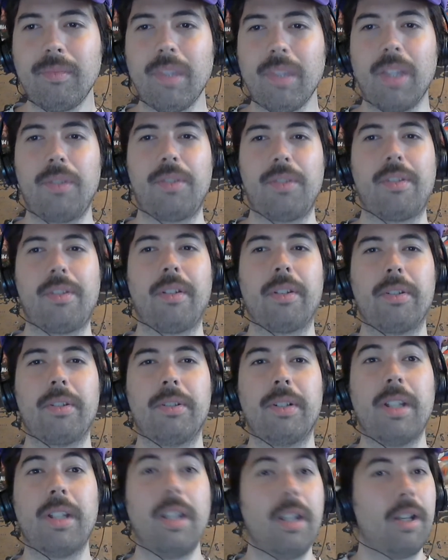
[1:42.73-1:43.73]

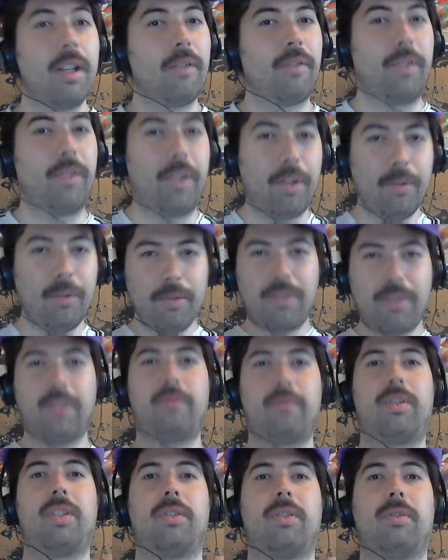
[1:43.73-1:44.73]
So, for those
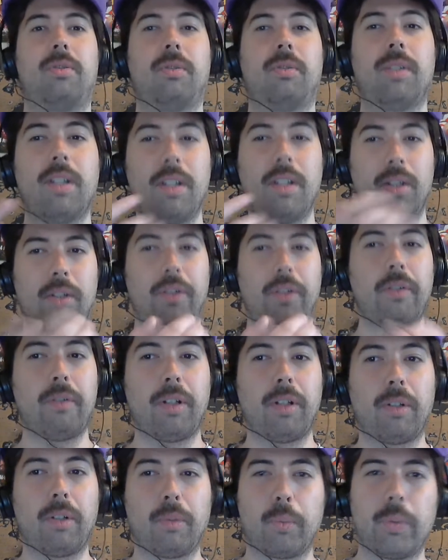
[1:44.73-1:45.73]
of you who
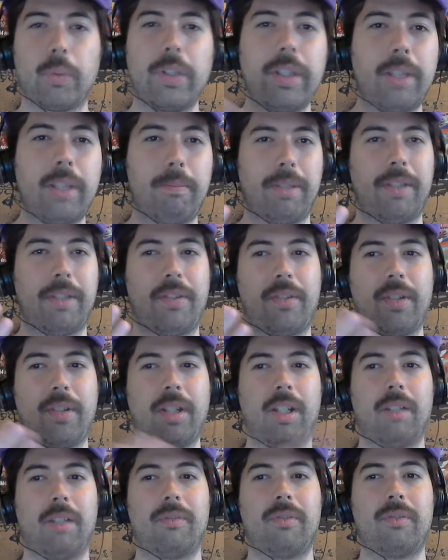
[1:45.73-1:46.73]
were really pissed
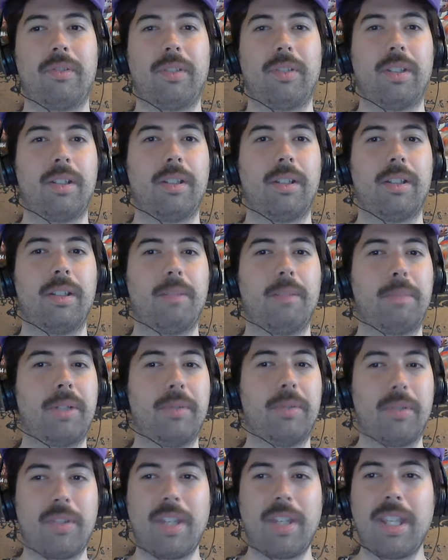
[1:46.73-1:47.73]
off
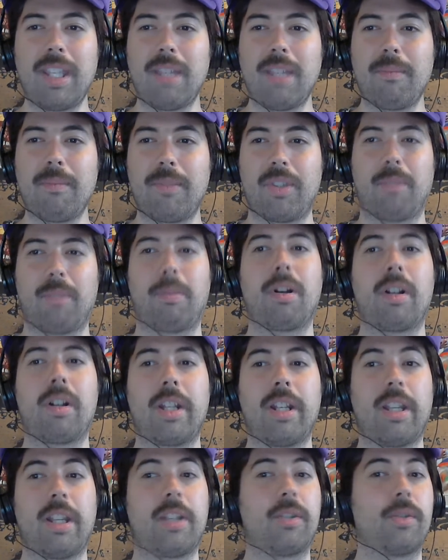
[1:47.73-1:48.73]
about teams
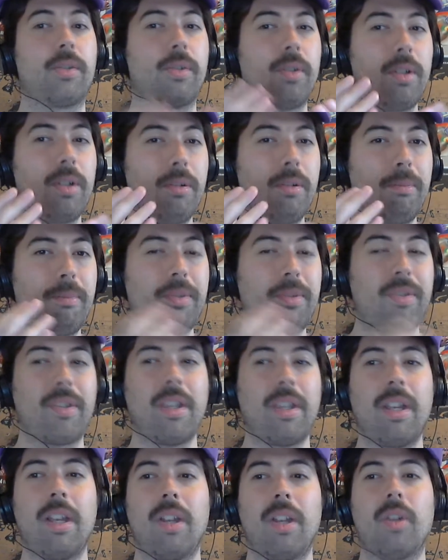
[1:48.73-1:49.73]
departing in groups
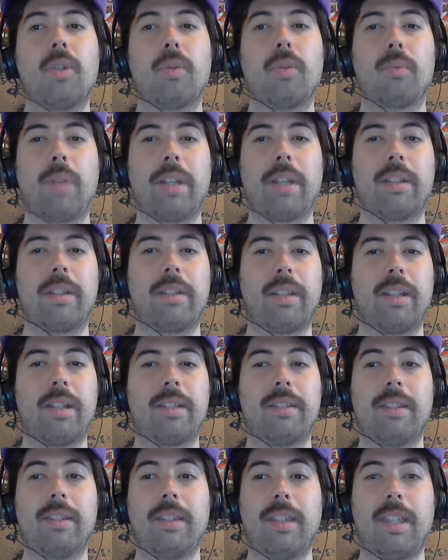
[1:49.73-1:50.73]
rather
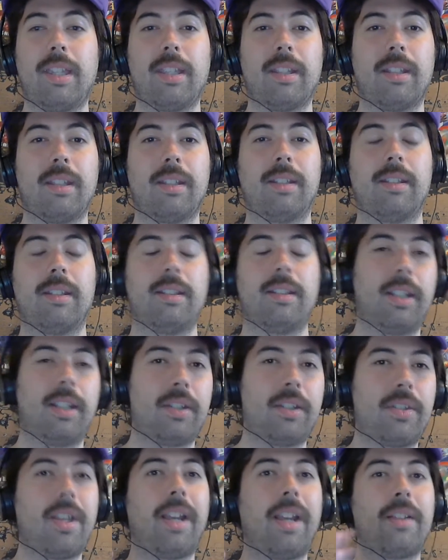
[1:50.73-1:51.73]
than the
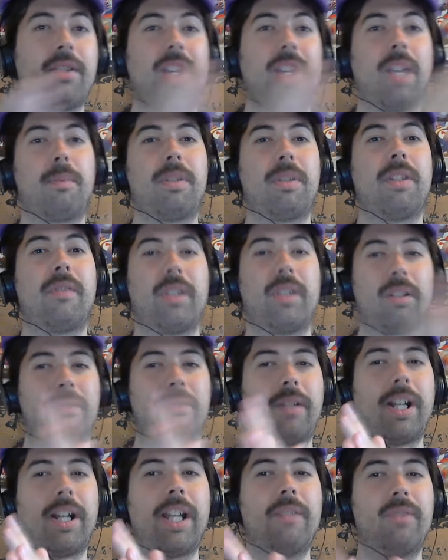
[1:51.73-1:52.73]
exact timing of their
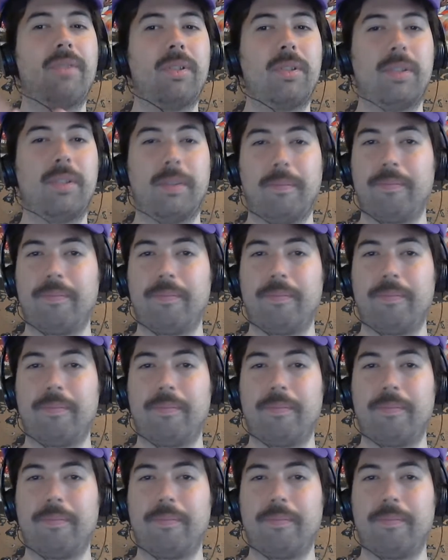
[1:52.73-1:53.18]
arrival,